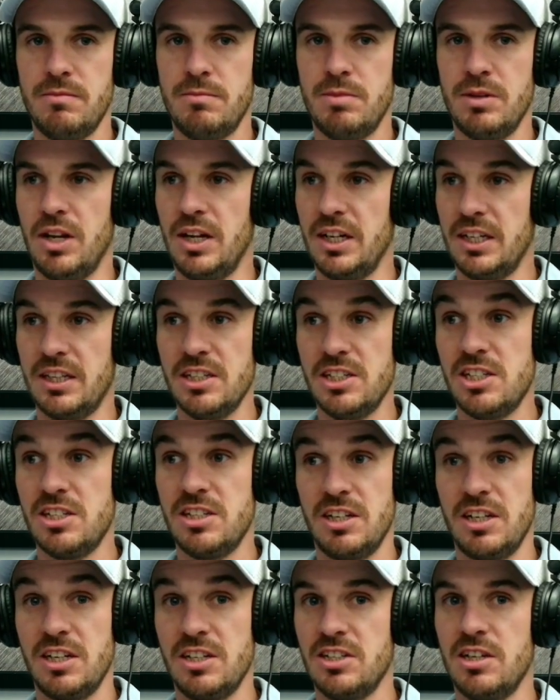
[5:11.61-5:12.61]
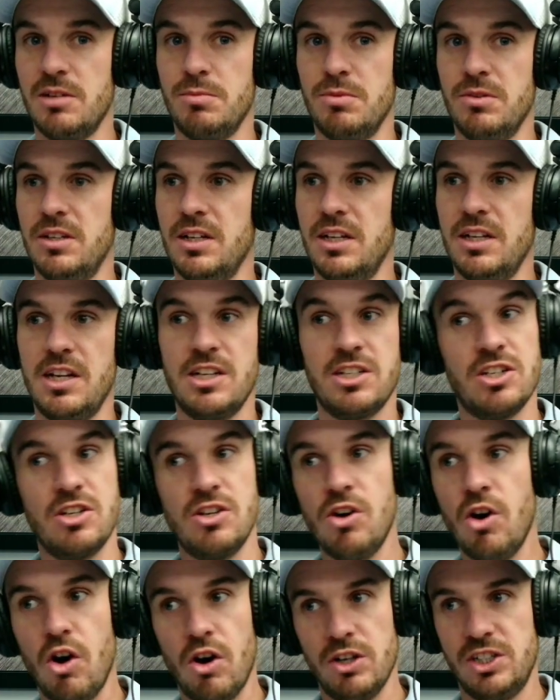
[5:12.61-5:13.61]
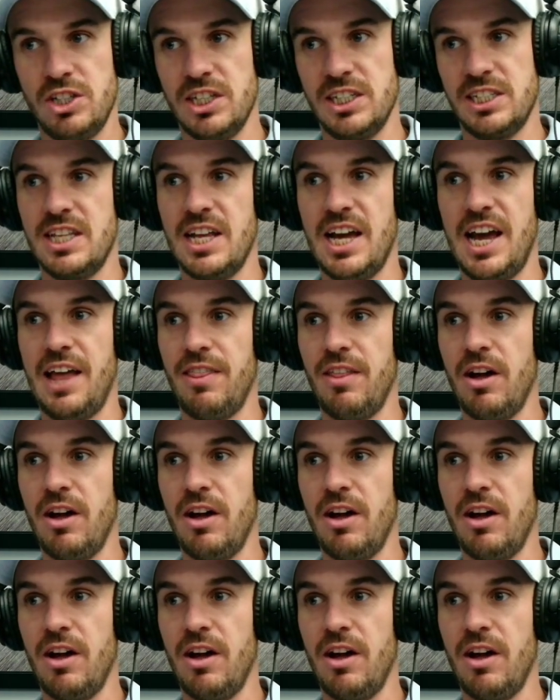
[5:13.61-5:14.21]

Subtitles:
But like this is an example. Like, it's not just that.